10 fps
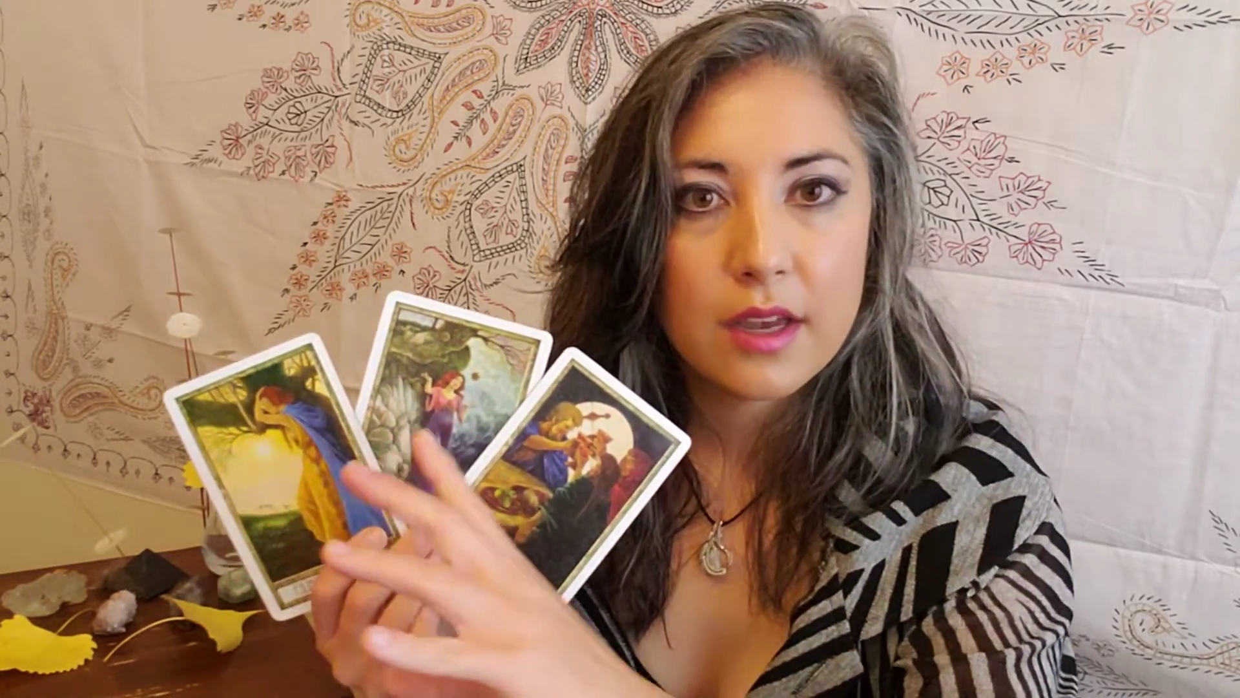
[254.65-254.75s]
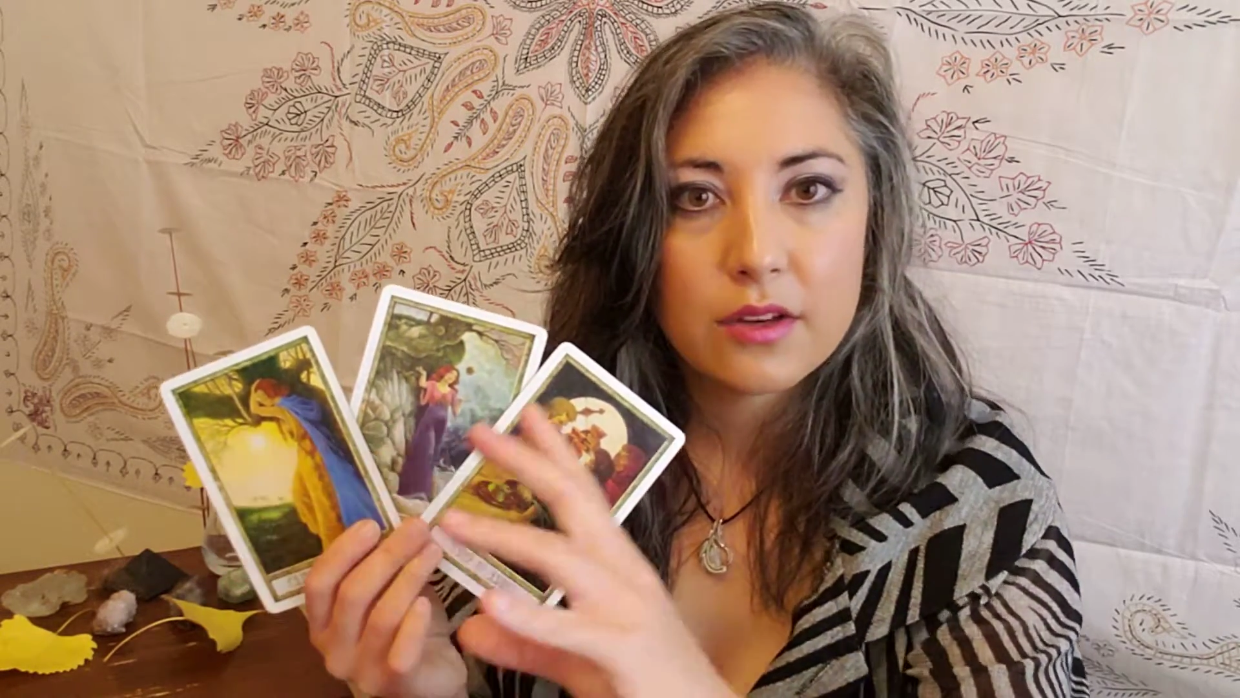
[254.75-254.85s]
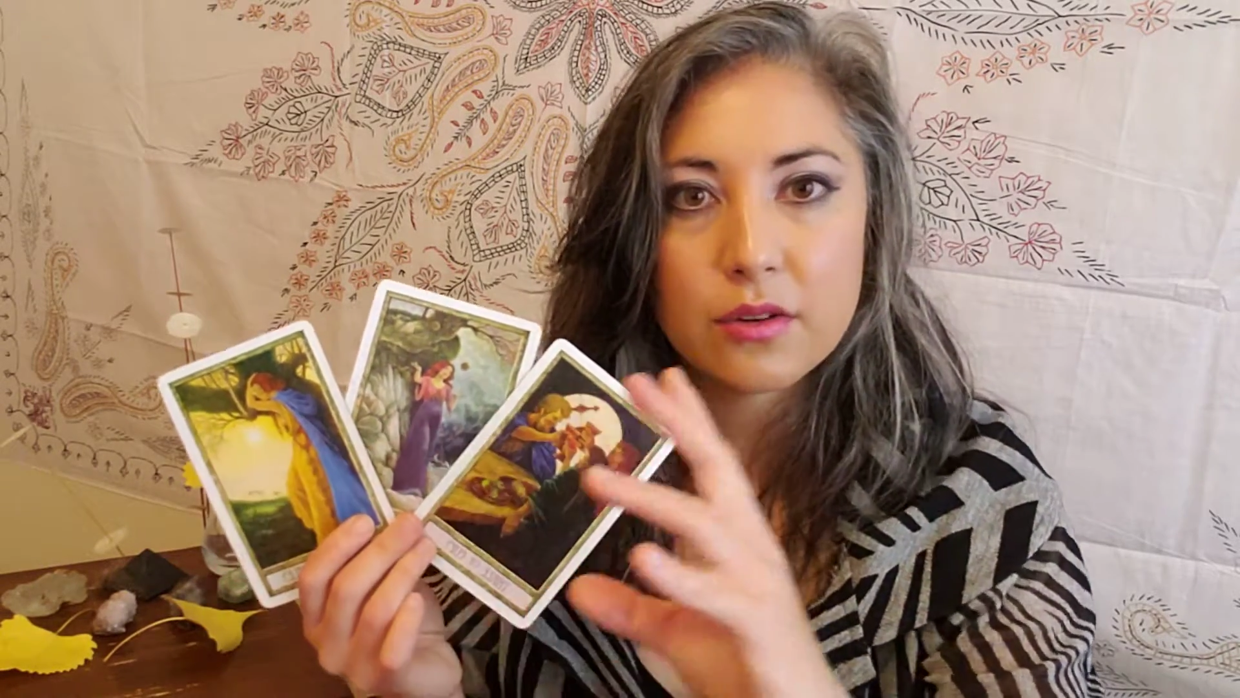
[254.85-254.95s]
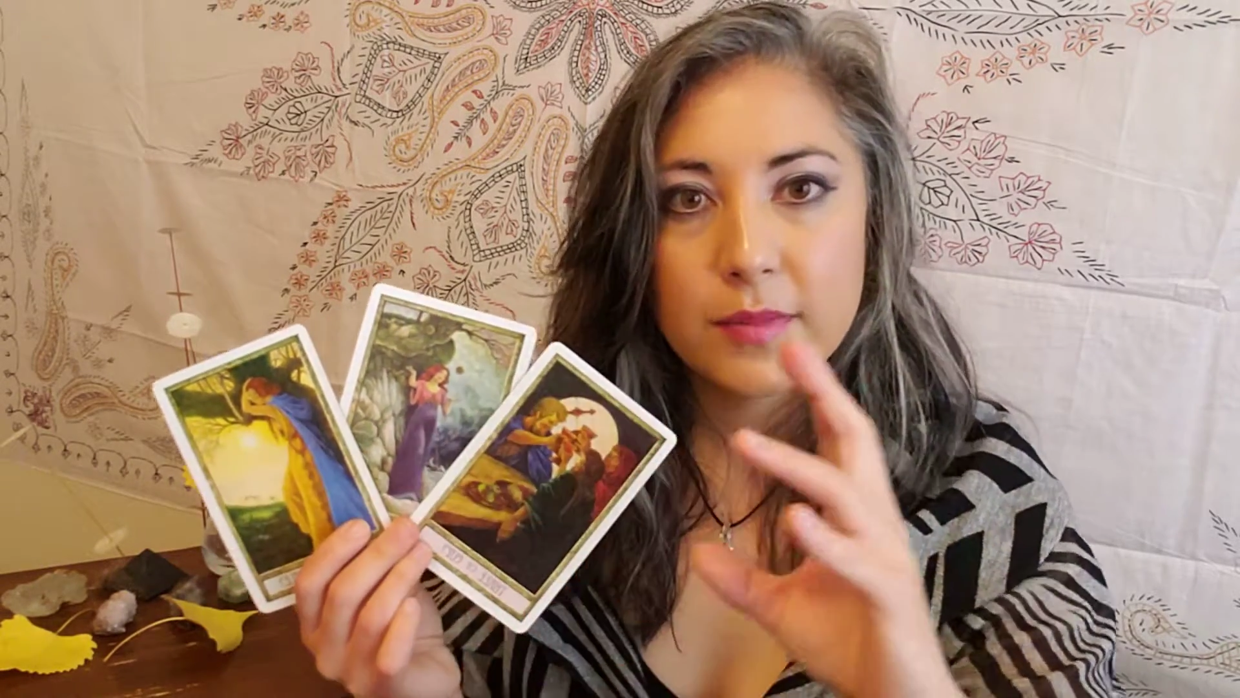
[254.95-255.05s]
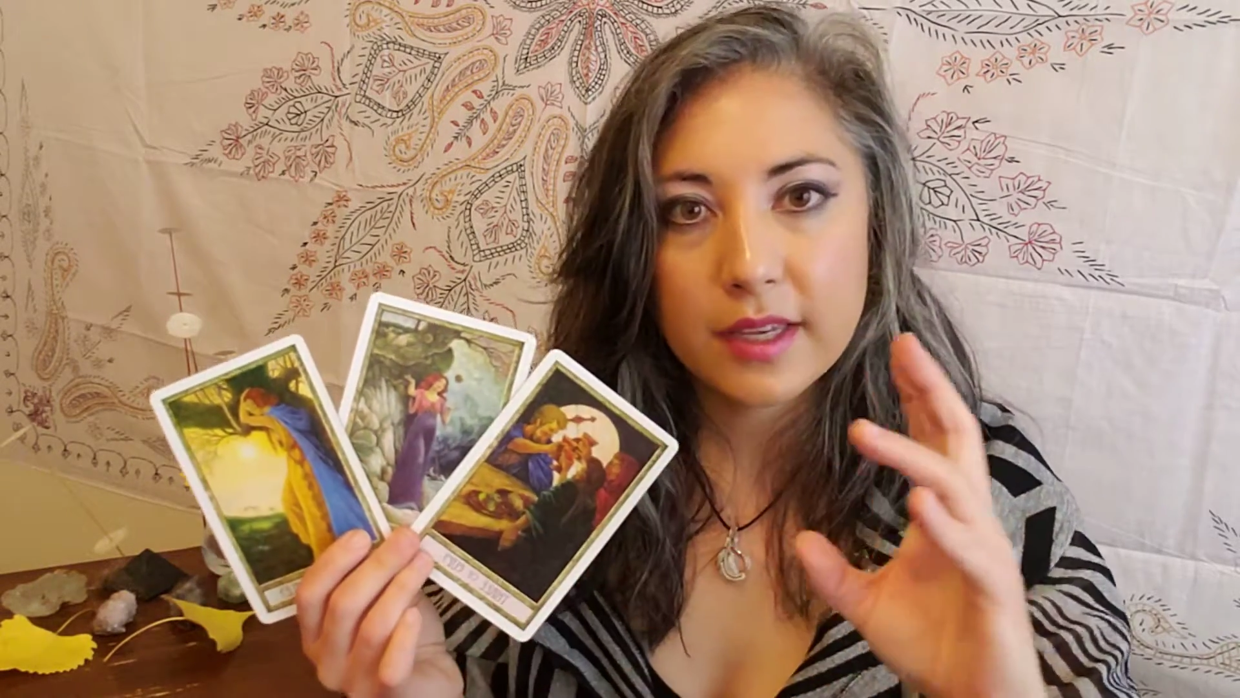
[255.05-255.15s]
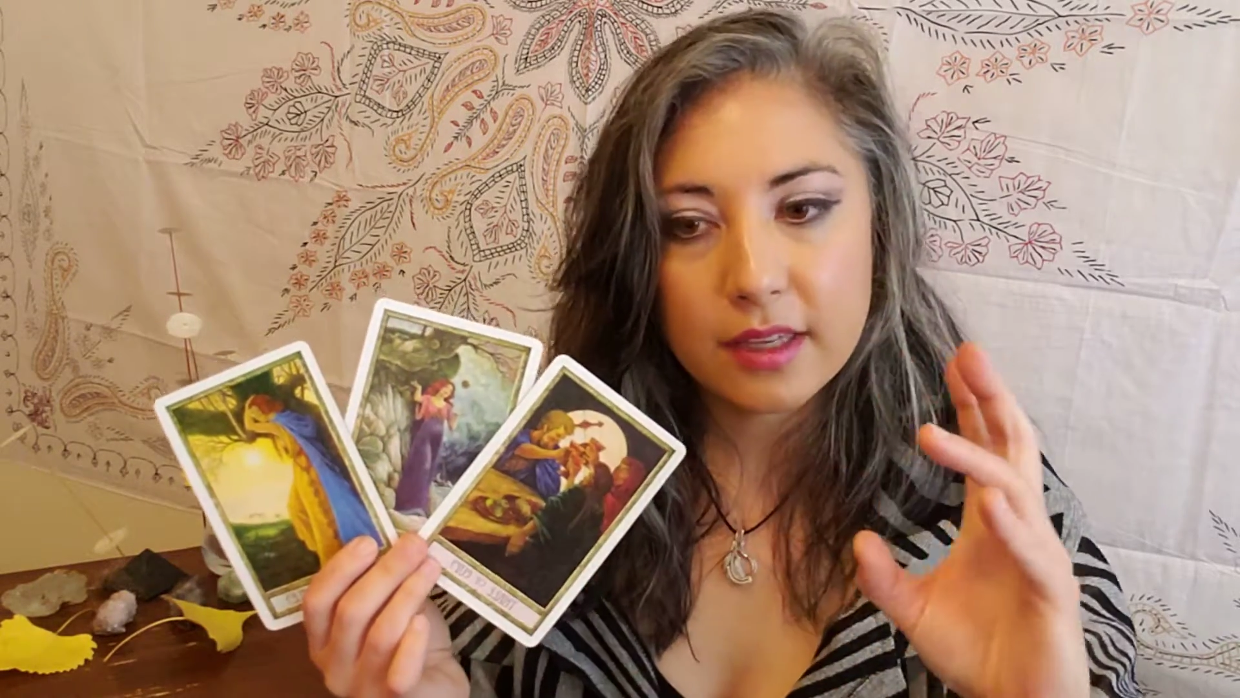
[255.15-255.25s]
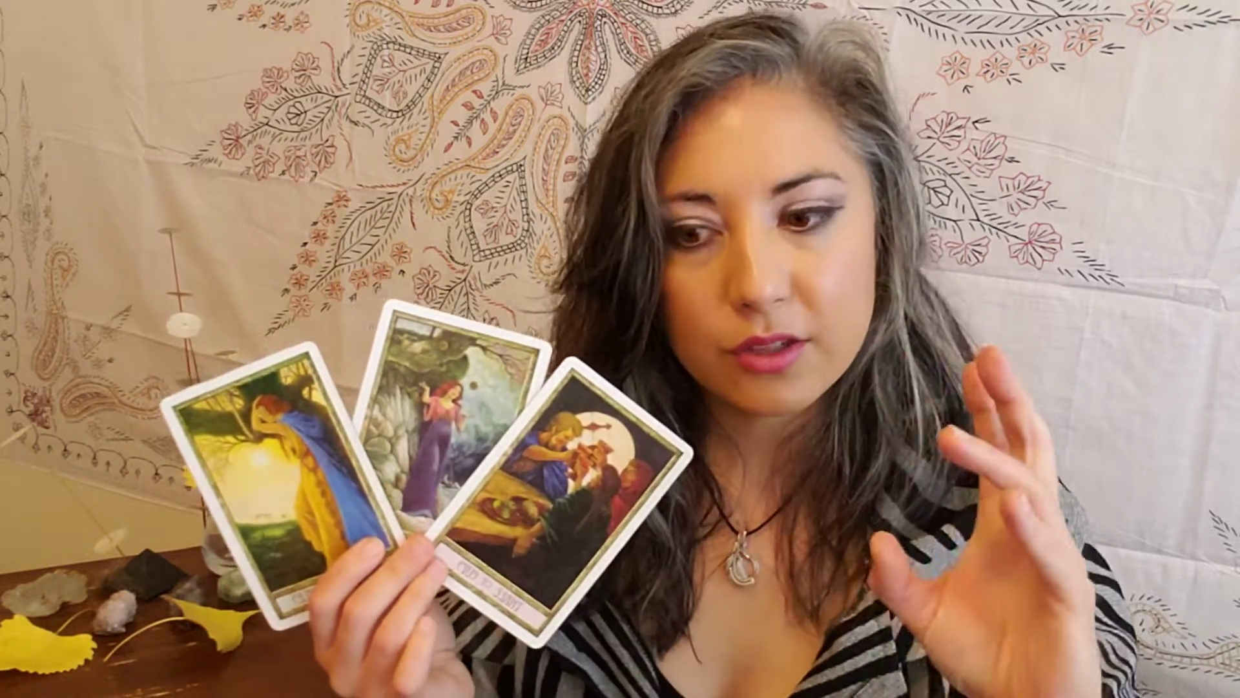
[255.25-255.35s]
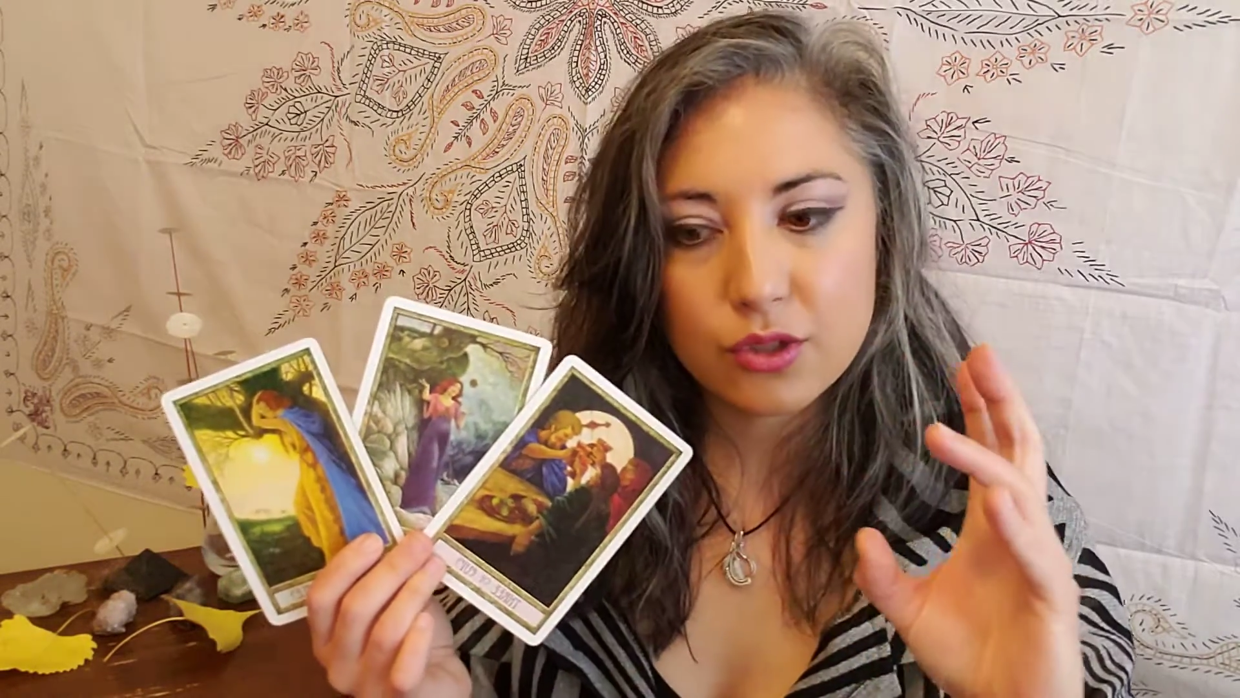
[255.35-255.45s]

You're making a